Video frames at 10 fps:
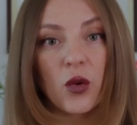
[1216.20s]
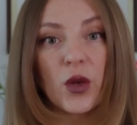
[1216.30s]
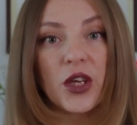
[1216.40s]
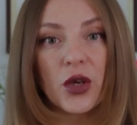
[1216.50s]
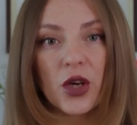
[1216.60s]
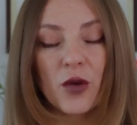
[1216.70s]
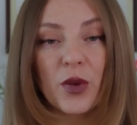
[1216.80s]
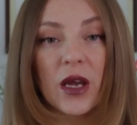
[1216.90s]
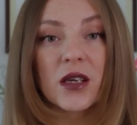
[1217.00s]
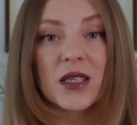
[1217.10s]
When you
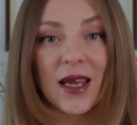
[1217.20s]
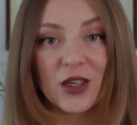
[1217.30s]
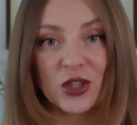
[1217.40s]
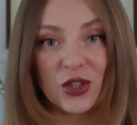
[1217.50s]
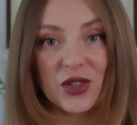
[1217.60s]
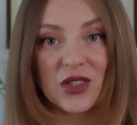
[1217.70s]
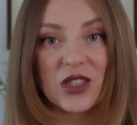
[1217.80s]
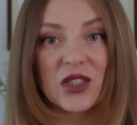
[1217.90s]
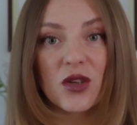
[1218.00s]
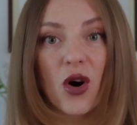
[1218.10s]
compare textures,
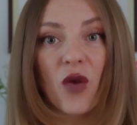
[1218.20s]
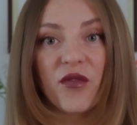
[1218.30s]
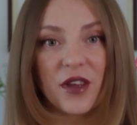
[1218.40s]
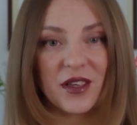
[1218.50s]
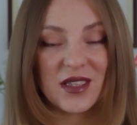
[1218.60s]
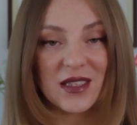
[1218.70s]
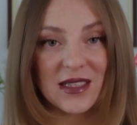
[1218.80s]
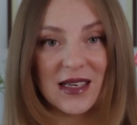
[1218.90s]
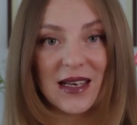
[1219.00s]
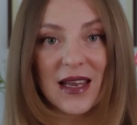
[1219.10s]
it's obvious
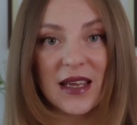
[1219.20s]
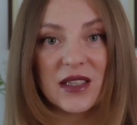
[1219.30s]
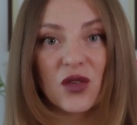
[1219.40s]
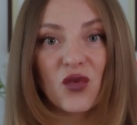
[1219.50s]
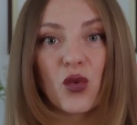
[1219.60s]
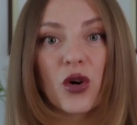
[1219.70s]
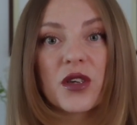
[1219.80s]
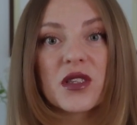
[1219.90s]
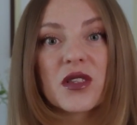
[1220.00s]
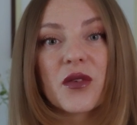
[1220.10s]
that lace
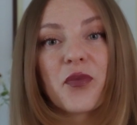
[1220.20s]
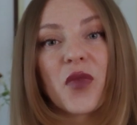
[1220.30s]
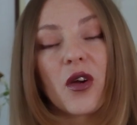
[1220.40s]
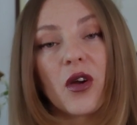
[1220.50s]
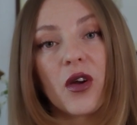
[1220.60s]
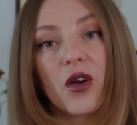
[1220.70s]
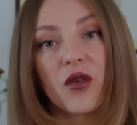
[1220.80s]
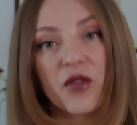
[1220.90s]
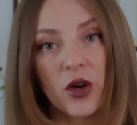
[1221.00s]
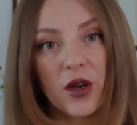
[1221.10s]
works
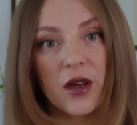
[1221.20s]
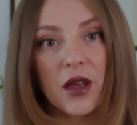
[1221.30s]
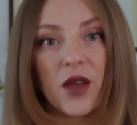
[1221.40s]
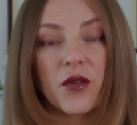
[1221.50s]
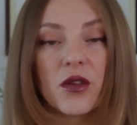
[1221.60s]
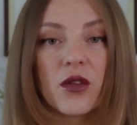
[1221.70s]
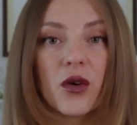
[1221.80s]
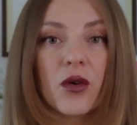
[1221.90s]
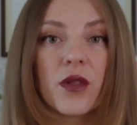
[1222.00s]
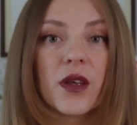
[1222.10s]
for her, even
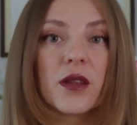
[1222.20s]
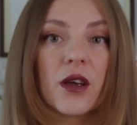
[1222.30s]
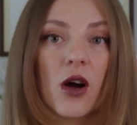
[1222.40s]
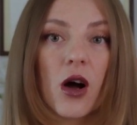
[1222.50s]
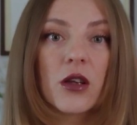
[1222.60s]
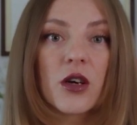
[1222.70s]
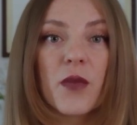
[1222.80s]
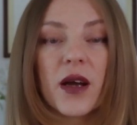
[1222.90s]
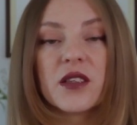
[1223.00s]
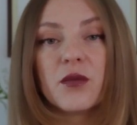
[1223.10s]
though that the color
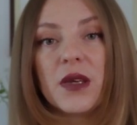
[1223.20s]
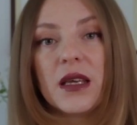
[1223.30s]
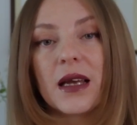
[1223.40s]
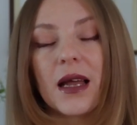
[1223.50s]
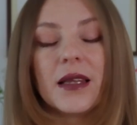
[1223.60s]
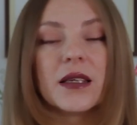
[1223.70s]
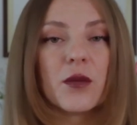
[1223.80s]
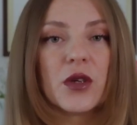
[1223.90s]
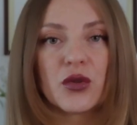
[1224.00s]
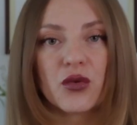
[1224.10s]
might be a
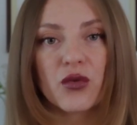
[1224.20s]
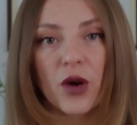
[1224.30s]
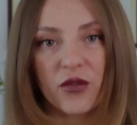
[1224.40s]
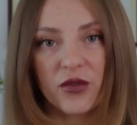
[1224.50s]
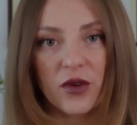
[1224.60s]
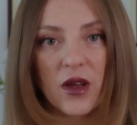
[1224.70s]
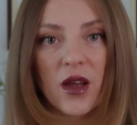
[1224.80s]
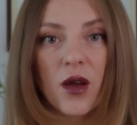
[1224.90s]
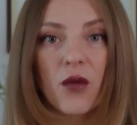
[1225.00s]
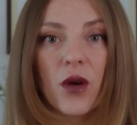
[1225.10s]
little bit too rough.
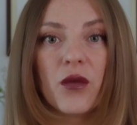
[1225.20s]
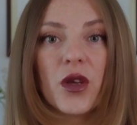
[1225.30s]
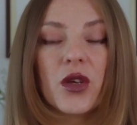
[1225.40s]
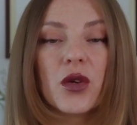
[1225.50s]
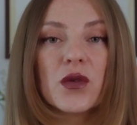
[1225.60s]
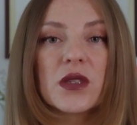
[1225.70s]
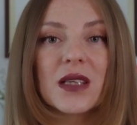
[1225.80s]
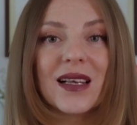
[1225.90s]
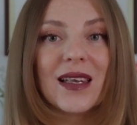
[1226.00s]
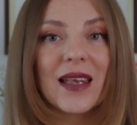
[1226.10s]
When we use
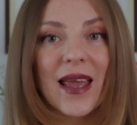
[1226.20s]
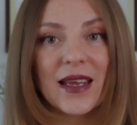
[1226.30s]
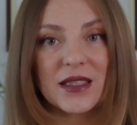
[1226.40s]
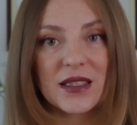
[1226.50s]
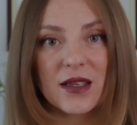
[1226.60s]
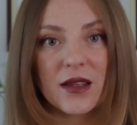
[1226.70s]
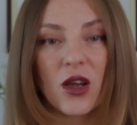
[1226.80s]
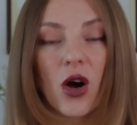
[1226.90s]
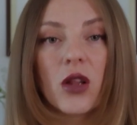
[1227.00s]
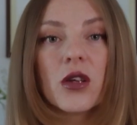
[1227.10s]
lace, the
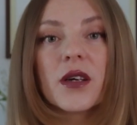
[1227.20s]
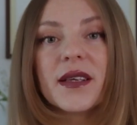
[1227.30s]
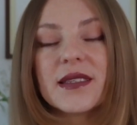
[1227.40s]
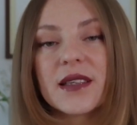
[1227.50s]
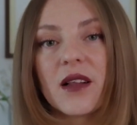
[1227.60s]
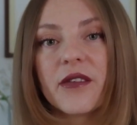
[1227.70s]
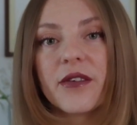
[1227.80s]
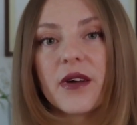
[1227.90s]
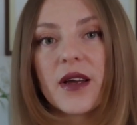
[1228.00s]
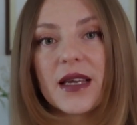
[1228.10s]
color
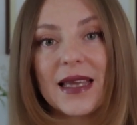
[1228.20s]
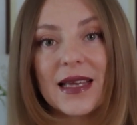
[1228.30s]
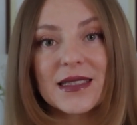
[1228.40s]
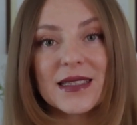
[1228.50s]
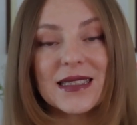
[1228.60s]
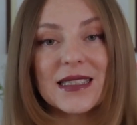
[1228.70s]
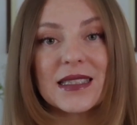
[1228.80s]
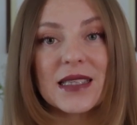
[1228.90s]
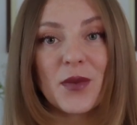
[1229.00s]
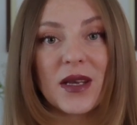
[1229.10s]
itself gets
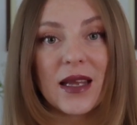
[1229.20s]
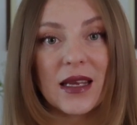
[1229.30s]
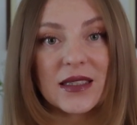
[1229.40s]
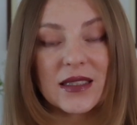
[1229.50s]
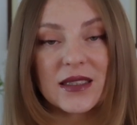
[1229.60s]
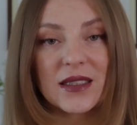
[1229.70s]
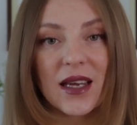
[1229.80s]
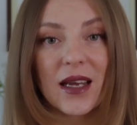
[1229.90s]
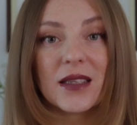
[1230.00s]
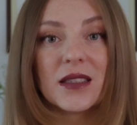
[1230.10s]
disseminated
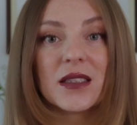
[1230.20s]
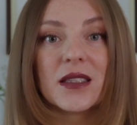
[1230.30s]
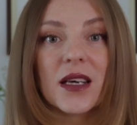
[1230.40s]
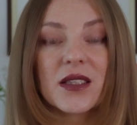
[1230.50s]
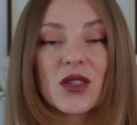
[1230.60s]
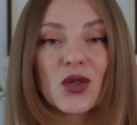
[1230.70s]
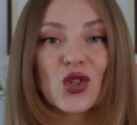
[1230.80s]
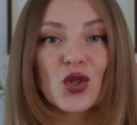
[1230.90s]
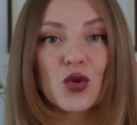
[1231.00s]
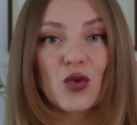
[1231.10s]
and it does not
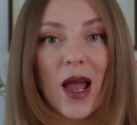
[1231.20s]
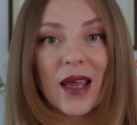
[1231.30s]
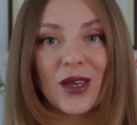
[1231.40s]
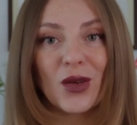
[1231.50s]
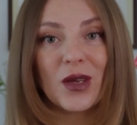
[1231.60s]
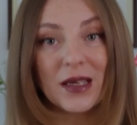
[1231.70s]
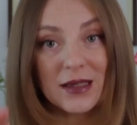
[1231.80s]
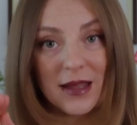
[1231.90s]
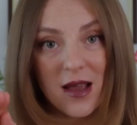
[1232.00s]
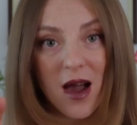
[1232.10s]
strike you
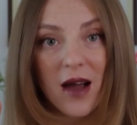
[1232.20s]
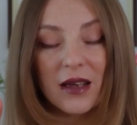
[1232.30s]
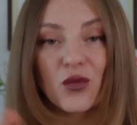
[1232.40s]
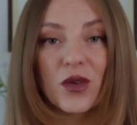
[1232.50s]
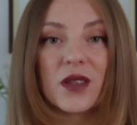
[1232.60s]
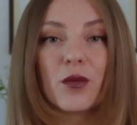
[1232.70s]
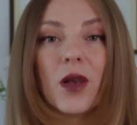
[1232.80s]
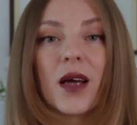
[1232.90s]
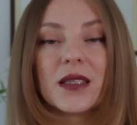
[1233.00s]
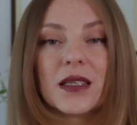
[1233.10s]
in the eye with the
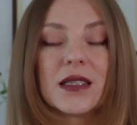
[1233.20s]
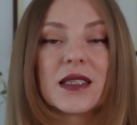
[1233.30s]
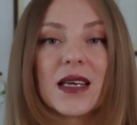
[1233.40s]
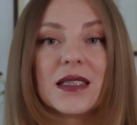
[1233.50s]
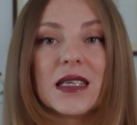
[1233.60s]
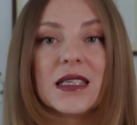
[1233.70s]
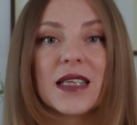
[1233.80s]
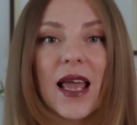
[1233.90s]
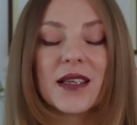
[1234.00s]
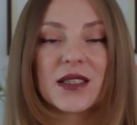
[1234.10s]
bluntness and
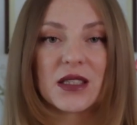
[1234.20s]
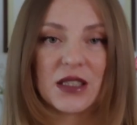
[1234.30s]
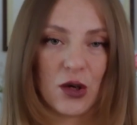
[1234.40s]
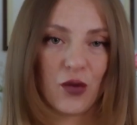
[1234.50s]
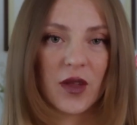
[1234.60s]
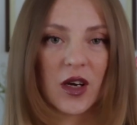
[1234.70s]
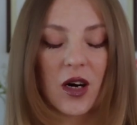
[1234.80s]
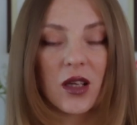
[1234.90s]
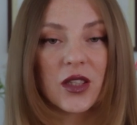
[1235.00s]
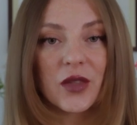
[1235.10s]
intensity of the
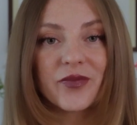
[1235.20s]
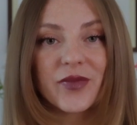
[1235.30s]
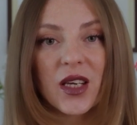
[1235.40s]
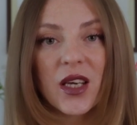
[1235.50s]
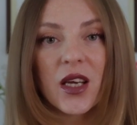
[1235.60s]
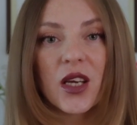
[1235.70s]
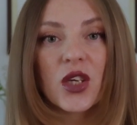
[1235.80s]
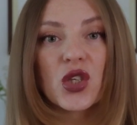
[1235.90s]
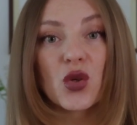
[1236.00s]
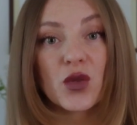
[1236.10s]
color.
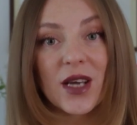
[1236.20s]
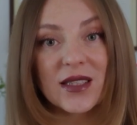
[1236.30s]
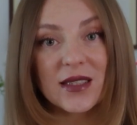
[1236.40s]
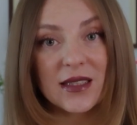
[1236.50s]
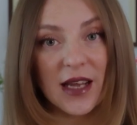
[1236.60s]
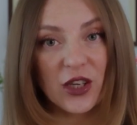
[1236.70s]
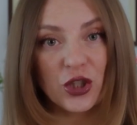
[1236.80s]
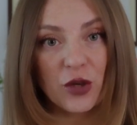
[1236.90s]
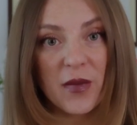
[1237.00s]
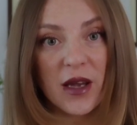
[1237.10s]
So does the
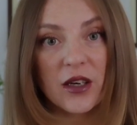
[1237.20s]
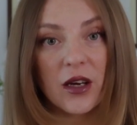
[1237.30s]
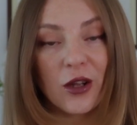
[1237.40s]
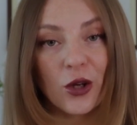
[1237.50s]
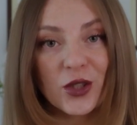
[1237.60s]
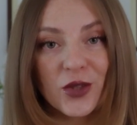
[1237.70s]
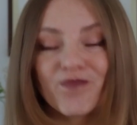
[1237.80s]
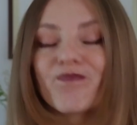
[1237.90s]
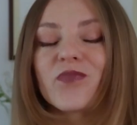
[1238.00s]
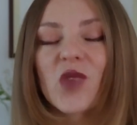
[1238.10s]
texture matter a lot?
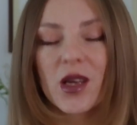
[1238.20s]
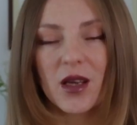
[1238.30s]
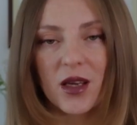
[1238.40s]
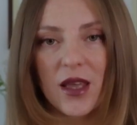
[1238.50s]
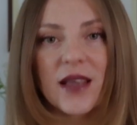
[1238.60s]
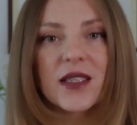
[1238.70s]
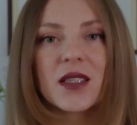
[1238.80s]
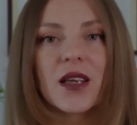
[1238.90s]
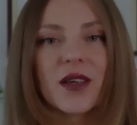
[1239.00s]
Yes, it